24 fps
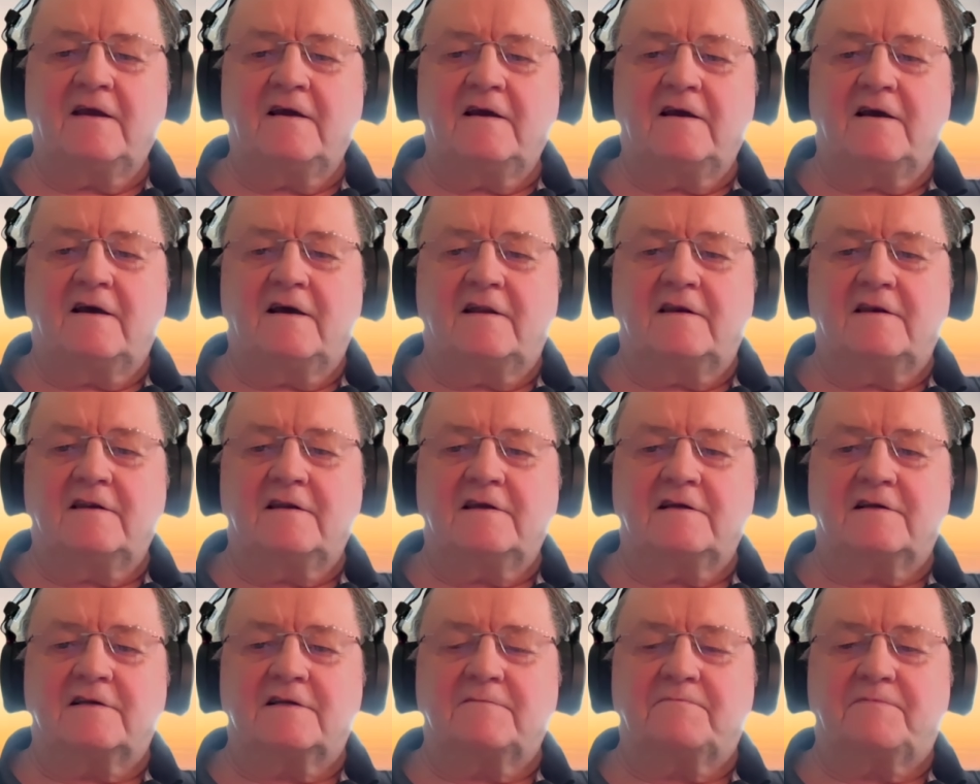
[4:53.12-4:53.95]
And
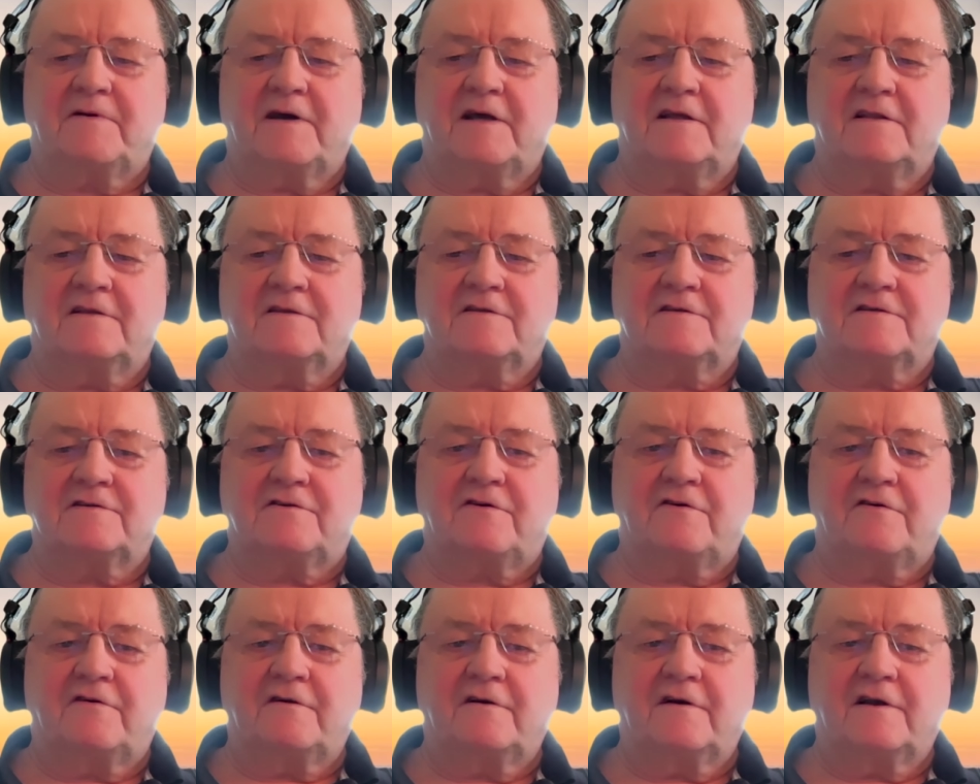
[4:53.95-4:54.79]
it depends
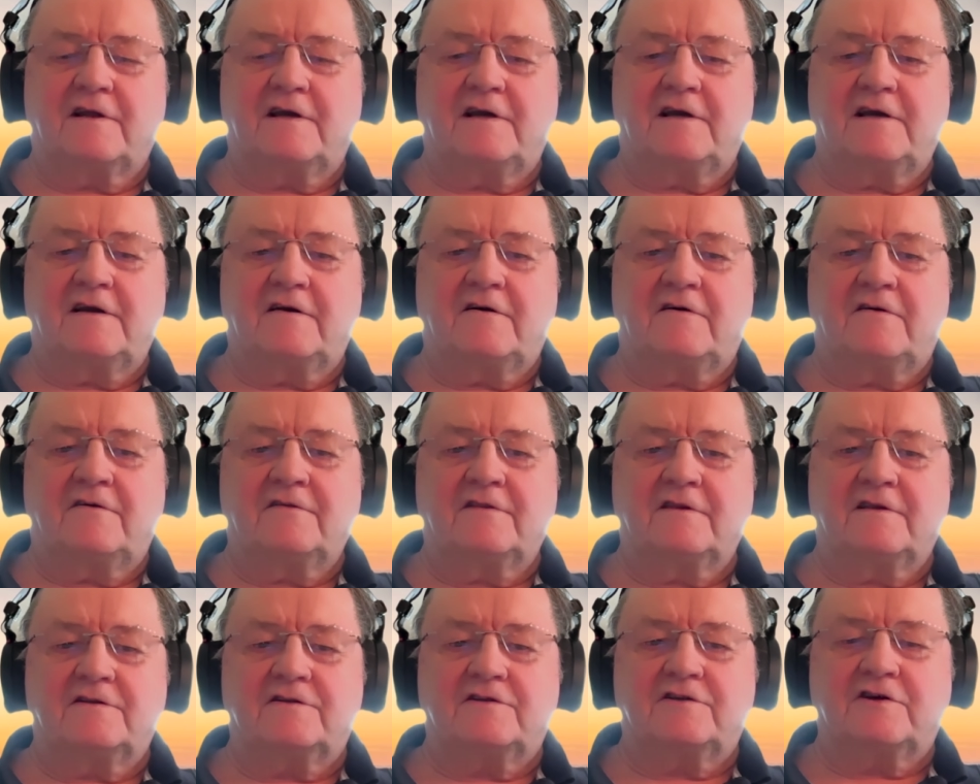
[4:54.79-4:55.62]
strongly
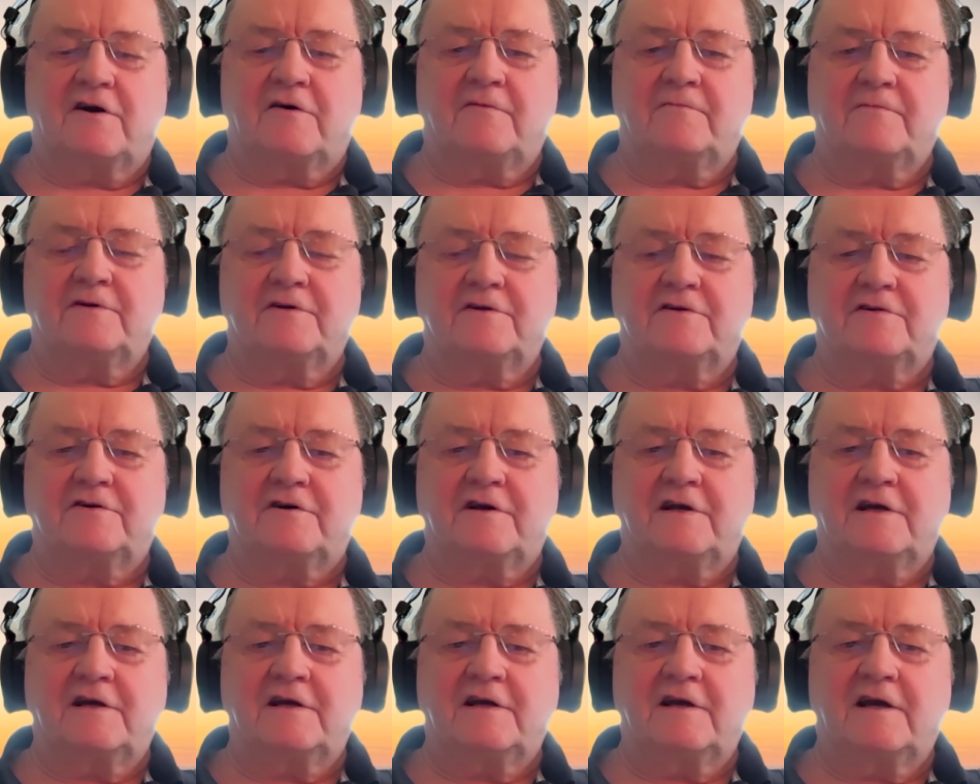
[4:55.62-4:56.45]
on the
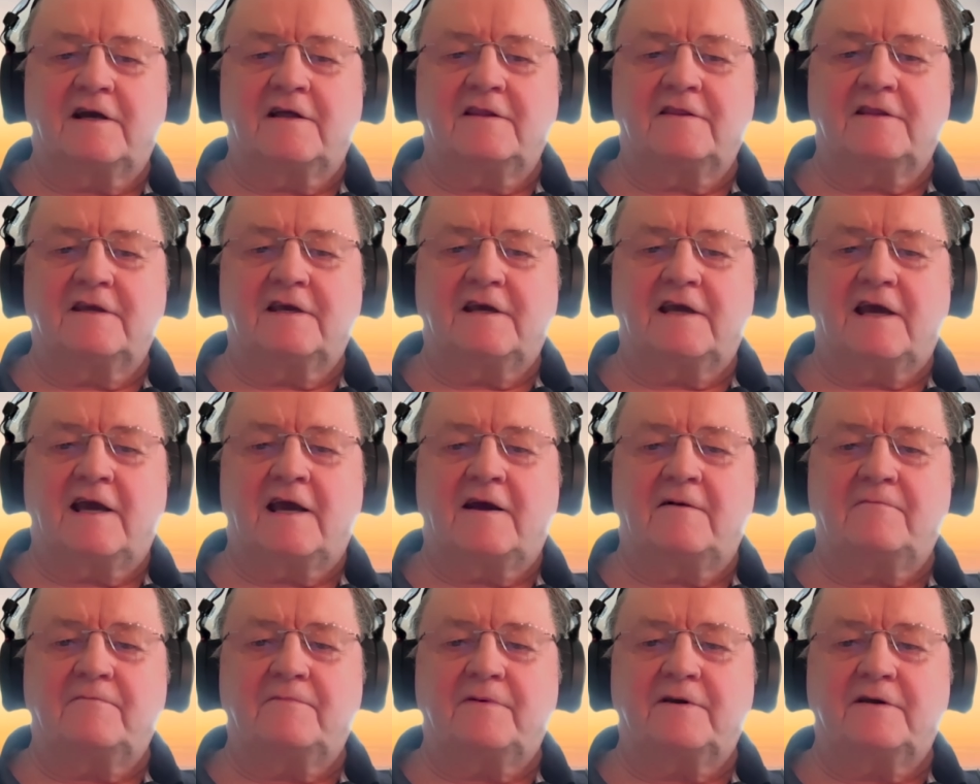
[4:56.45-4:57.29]
geometry and the
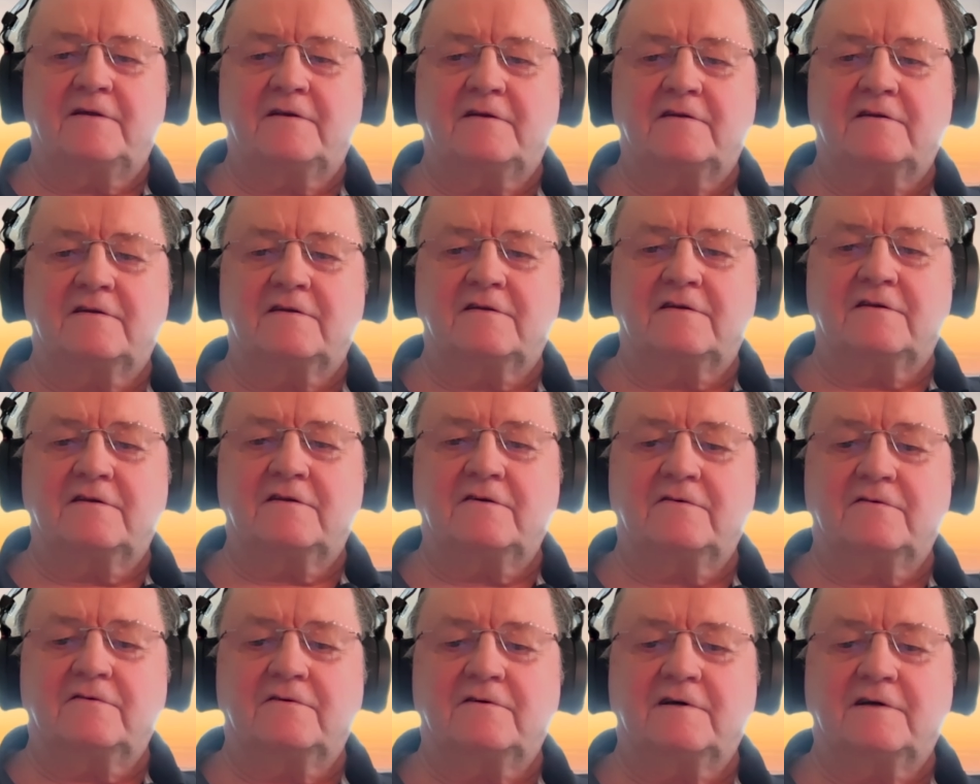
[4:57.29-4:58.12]
ambient
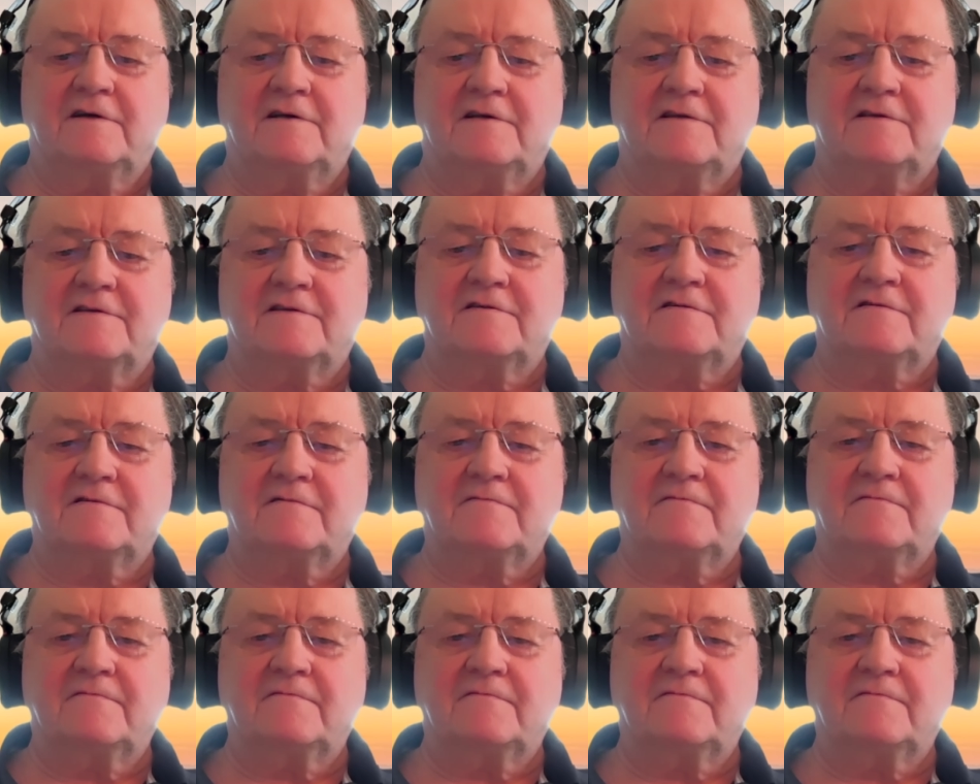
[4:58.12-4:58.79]
noise.